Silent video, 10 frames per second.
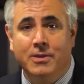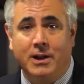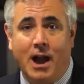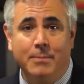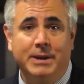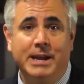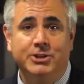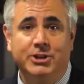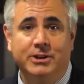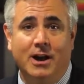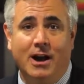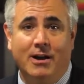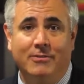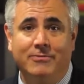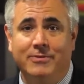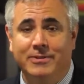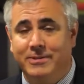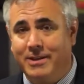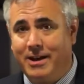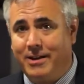The combination of
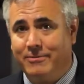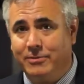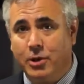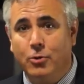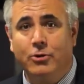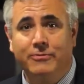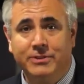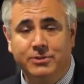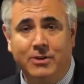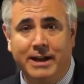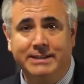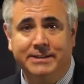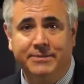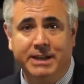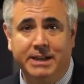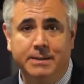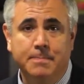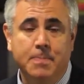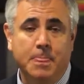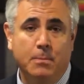lower physical activity,
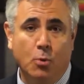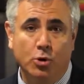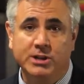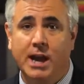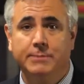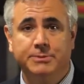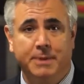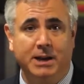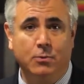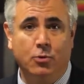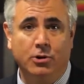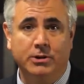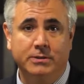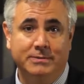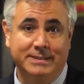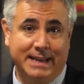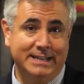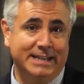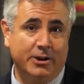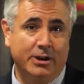more time spent at work,
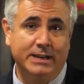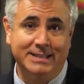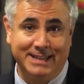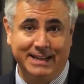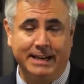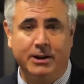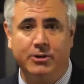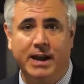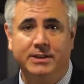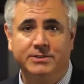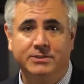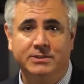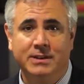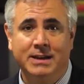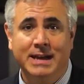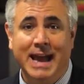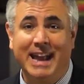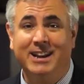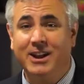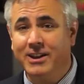sedentary, sitting at our desks,
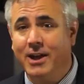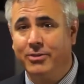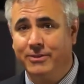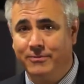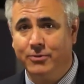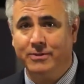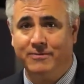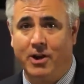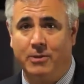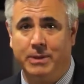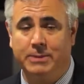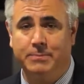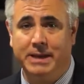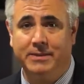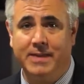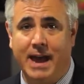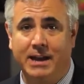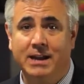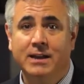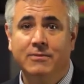and an unhealthy food environment mean that
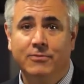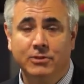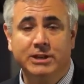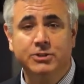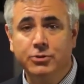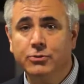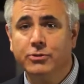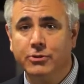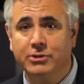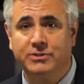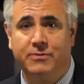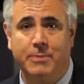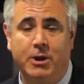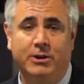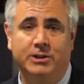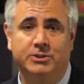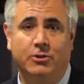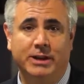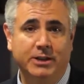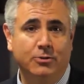fully 2/3 of Americans
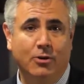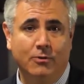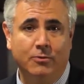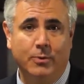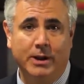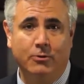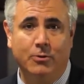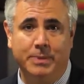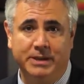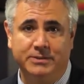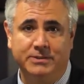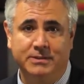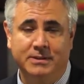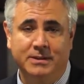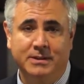are either overweight or obese.